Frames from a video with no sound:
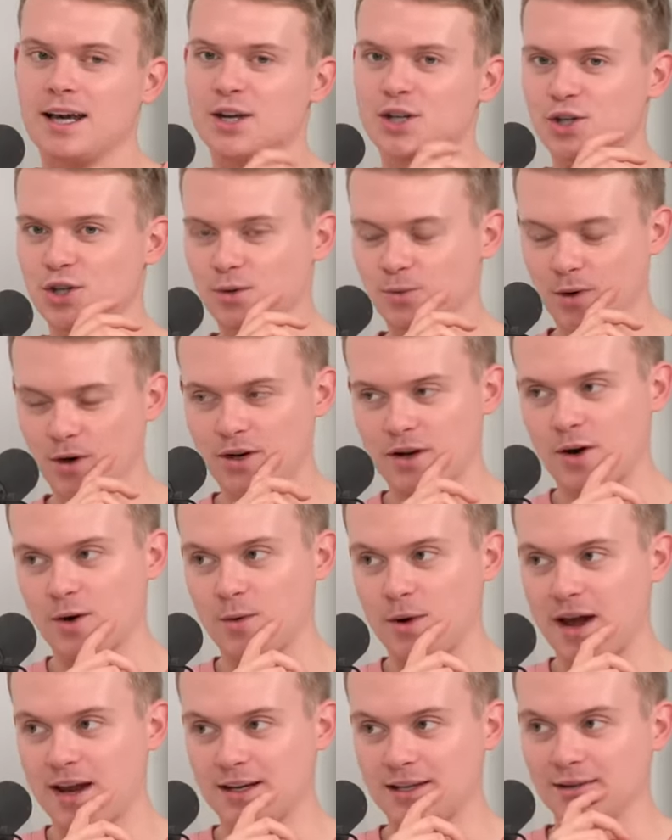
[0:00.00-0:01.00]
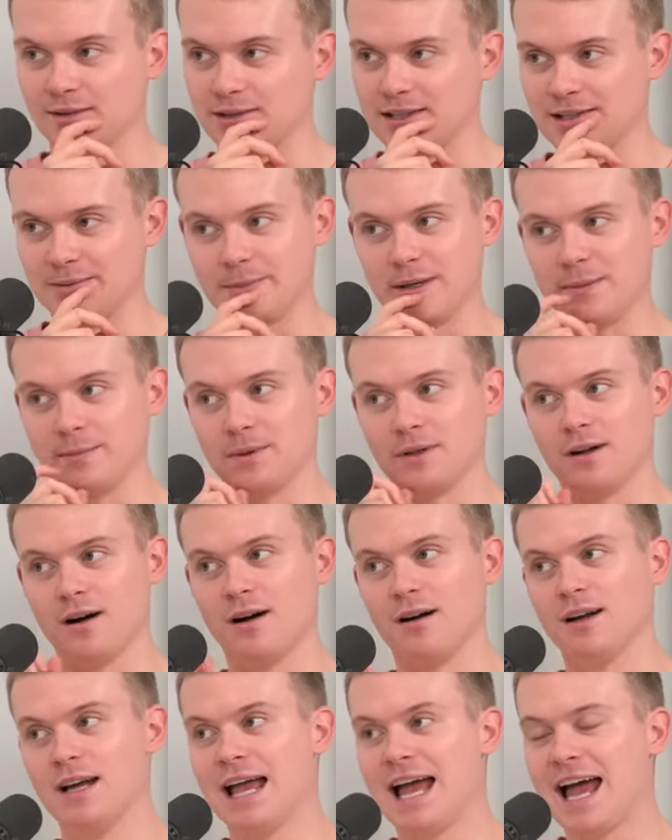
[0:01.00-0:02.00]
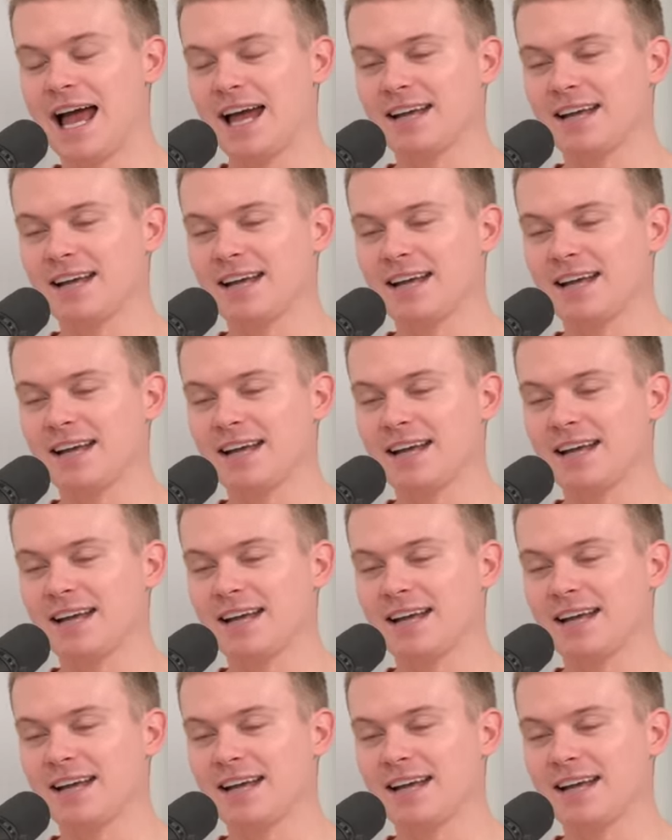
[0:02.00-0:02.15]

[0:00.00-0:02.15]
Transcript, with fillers: You won't know who any of these people are. Okay.